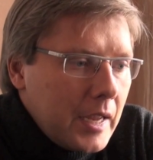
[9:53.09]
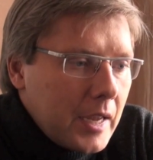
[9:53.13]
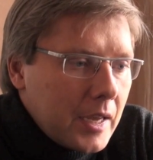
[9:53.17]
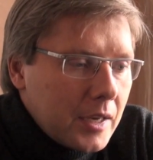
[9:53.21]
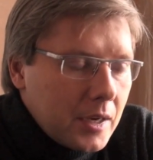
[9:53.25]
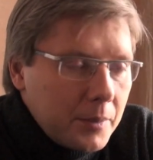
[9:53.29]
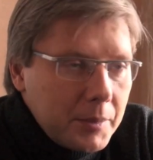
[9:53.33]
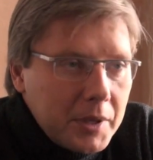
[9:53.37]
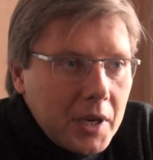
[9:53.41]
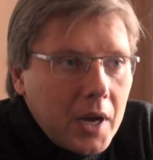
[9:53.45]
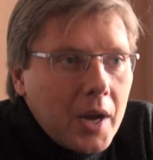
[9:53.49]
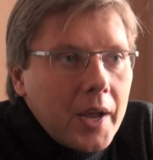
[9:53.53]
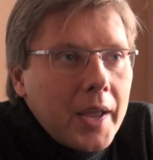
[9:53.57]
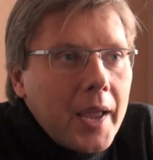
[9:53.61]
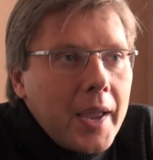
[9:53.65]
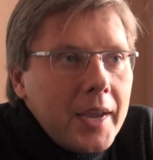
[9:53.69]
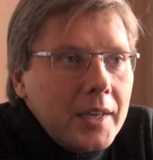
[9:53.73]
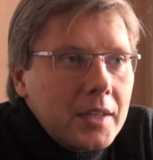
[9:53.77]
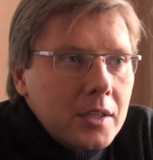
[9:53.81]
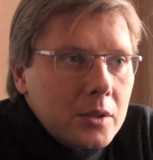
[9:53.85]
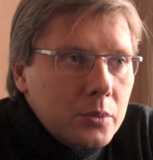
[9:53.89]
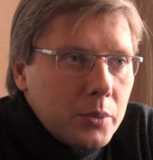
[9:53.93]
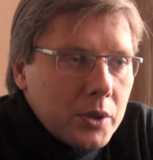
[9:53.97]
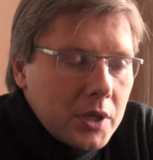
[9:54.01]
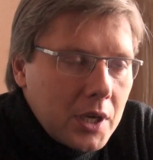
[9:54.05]
And I mean, I
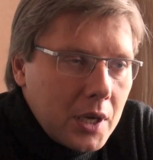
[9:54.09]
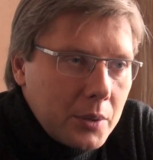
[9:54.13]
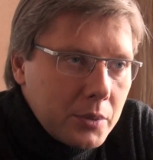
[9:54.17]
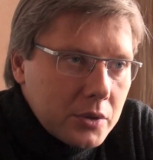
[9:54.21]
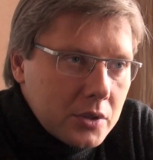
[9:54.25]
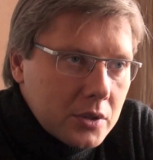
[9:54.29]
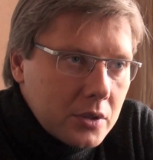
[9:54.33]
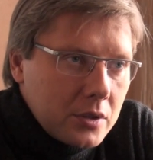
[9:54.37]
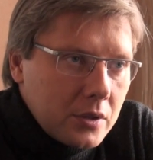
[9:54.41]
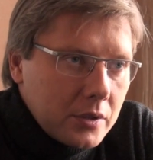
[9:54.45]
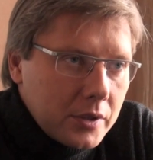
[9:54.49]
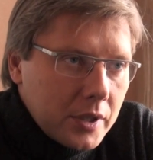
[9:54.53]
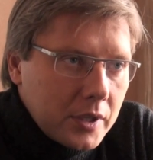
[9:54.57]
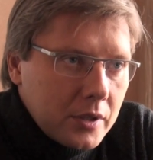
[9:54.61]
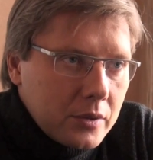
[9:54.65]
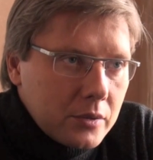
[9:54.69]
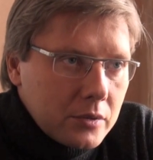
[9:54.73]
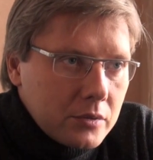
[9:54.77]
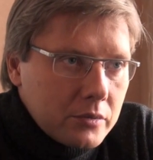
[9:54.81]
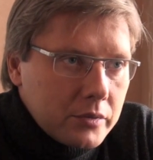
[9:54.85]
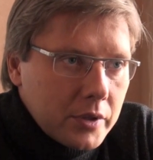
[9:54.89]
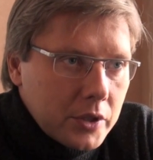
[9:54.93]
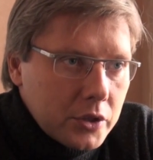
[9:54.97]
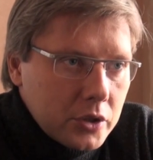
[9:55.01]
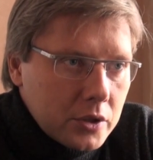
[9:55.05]
hated when I was called a
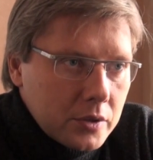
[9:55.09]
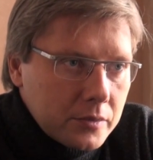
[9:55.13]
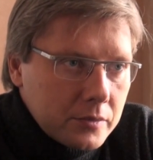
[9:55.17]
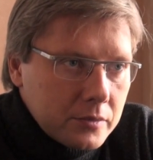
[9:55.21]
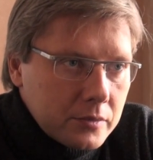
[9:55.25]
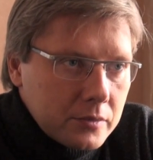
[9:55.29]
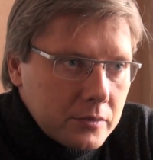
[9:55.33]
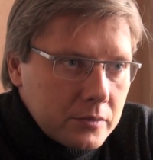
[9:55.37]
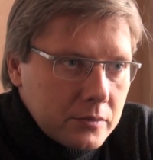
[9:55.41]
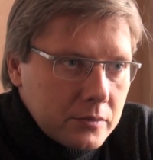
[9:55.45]
good Russian.